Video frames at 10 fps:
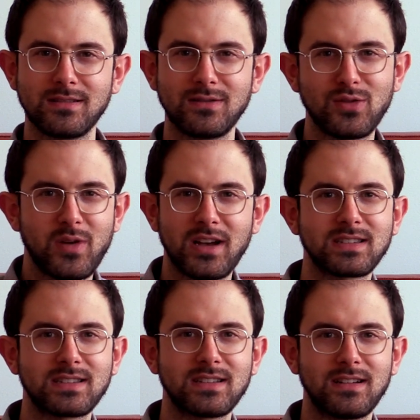You're the
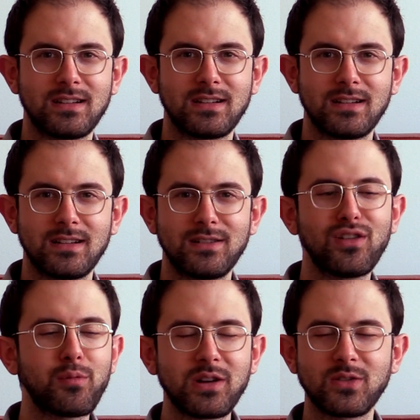best.
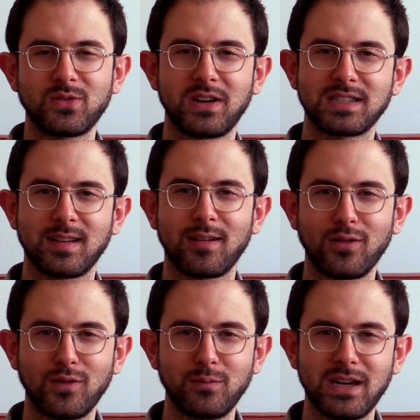Nobody knows rice like
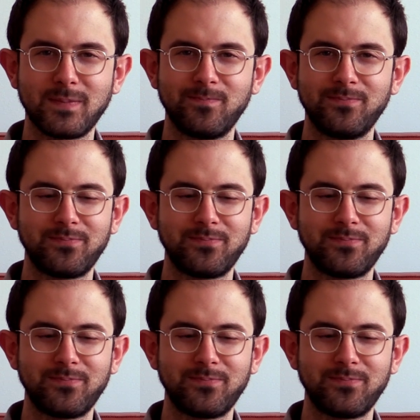Uncle Ben.